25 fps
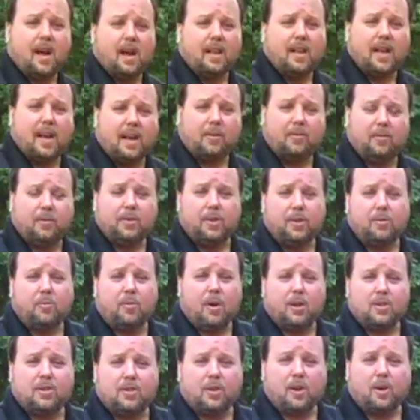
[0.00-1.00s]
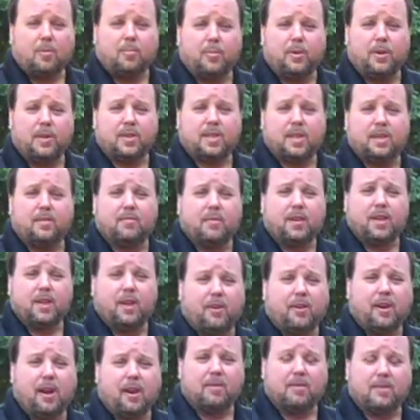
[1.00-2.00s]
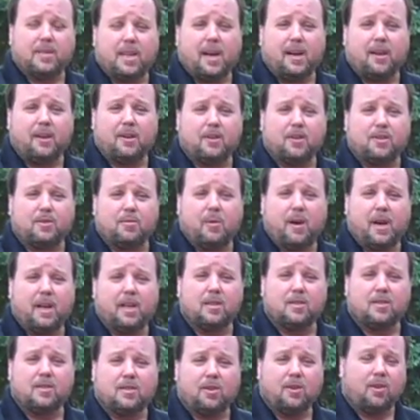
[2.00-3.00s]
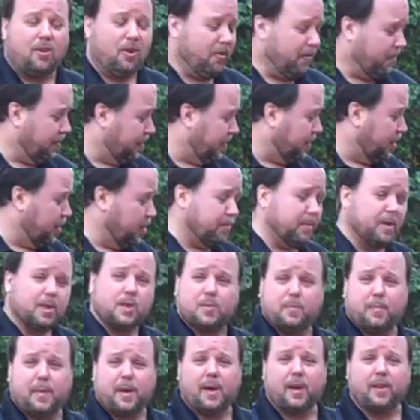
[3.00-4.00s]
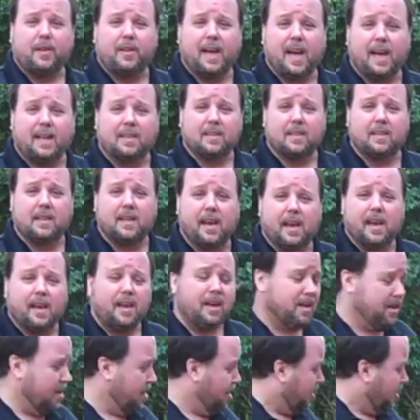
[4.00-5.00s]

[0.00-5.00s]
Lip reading: Not like when you watched our brisket video and I was out here sweating, so hopefully you'll be spared that today.